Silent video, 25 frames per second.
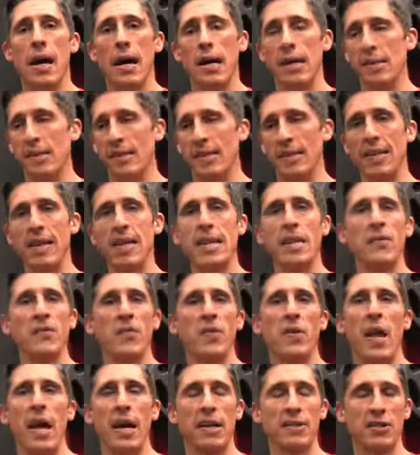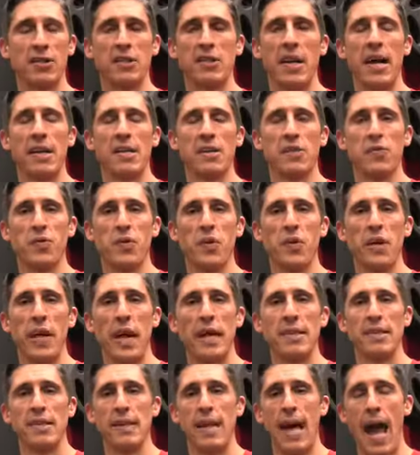a zillion different exercises for you
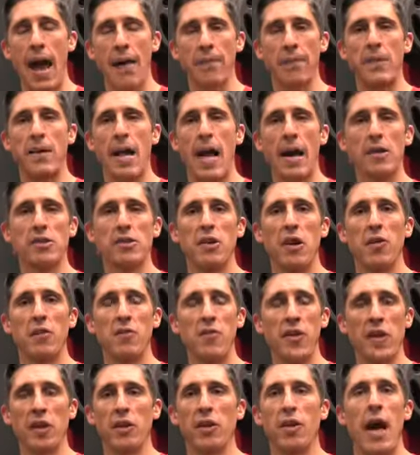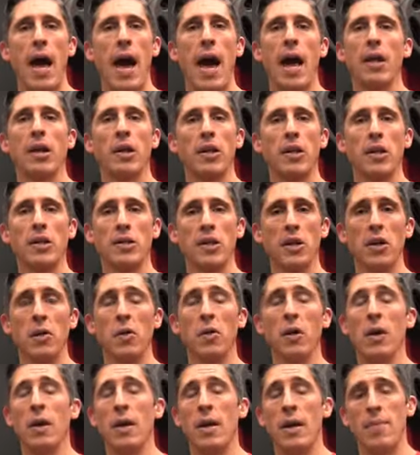guys that you have to now start figuring out how you're going to do.
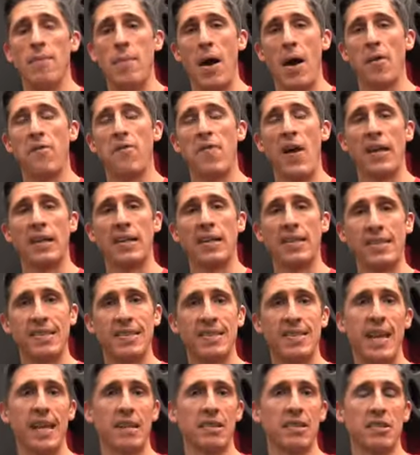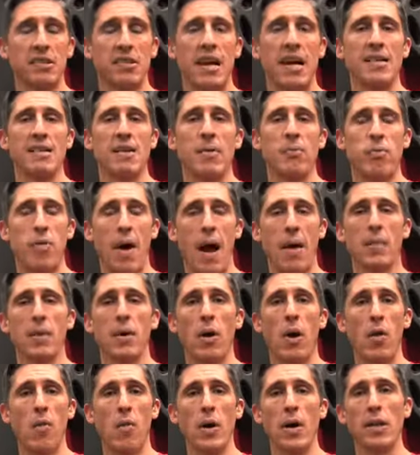Matter of fact, this is an exercise you're probably
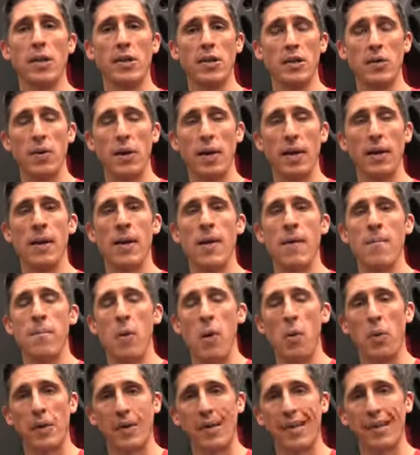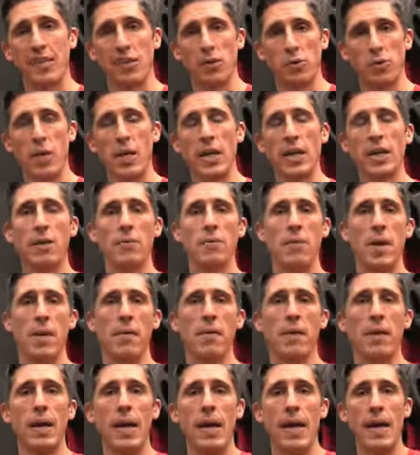already doing, but with this tweak, you'll be
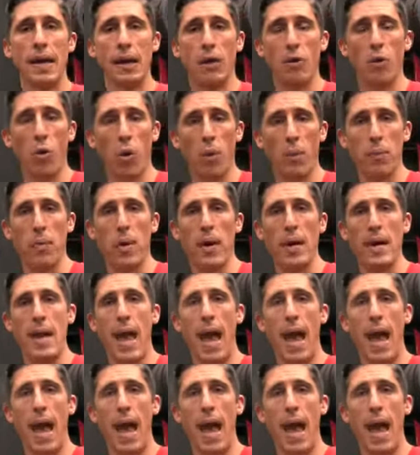able to incorporate